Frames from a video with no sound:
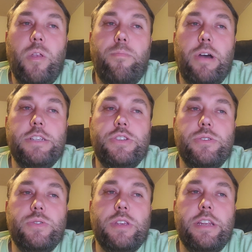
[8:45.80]
By
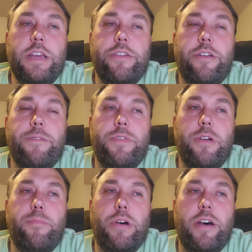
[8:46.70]
choosing either of the
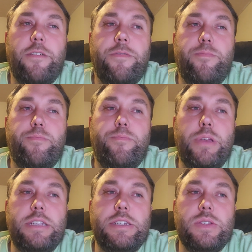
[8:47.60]
above
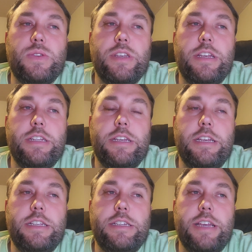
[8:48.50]
BTC
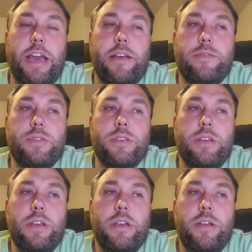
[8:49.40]
ETFs,
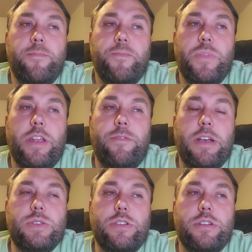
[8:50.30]

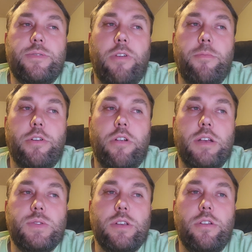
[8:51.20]
investors from
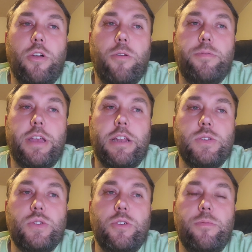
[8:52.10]
across the globe can
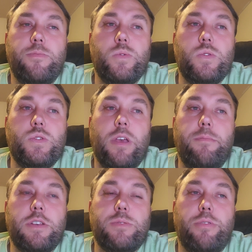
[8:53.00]
assume some
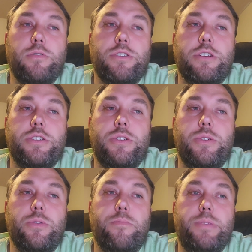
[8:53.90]
exposure
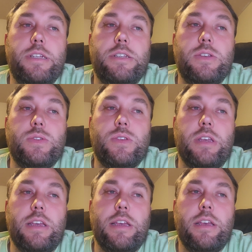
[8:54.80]
to
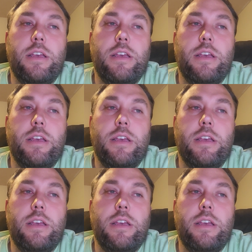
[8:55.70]
BTC,